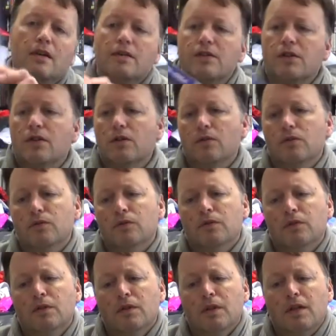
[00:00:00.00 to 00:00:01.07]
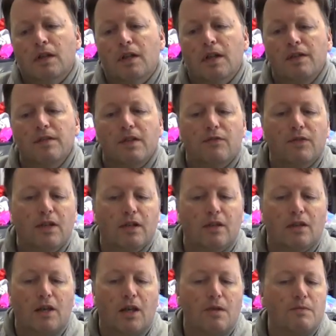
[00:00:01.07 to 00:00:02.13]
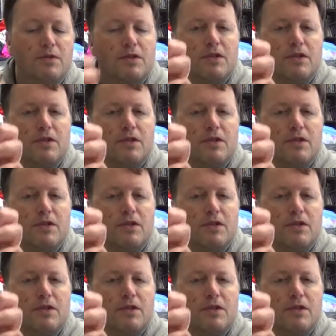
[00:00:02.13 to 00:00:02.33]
so classic video games